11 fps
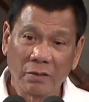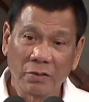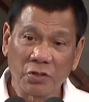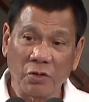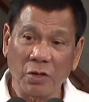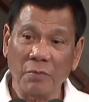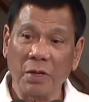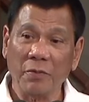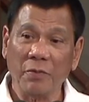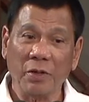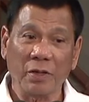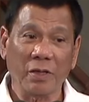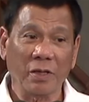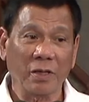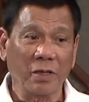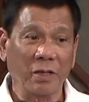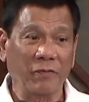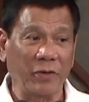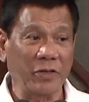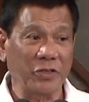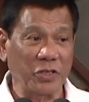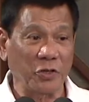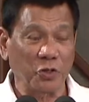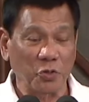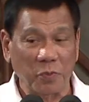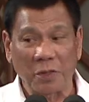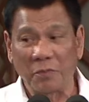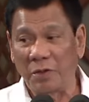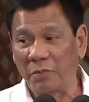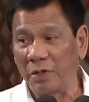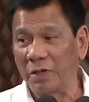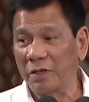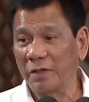So I'm having a very serious problem here.